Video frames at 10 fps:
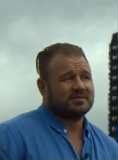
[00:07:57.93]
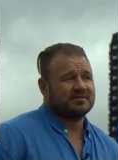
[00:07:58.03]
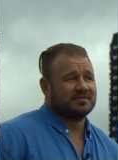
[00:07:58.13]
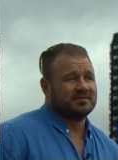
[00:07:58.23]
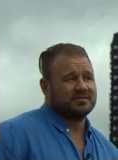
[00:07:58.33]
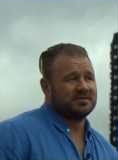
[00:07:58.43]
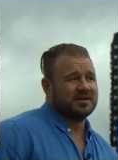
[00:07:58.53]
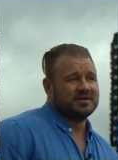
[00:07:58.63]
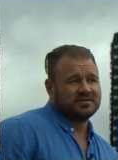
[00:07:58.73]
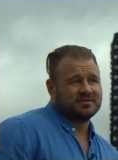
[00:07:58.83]
of the human
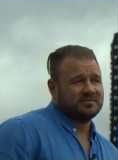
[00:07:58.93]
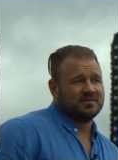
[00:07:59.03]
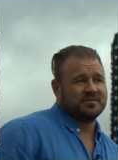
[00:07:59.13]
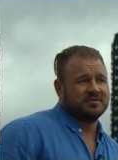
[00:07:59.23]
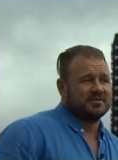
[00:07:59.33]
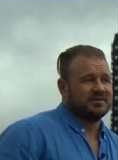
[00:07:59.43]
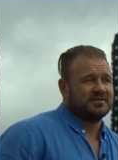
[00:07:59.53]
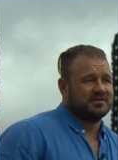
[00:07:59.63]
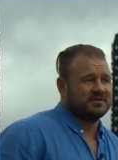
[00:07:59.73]
nature of people that live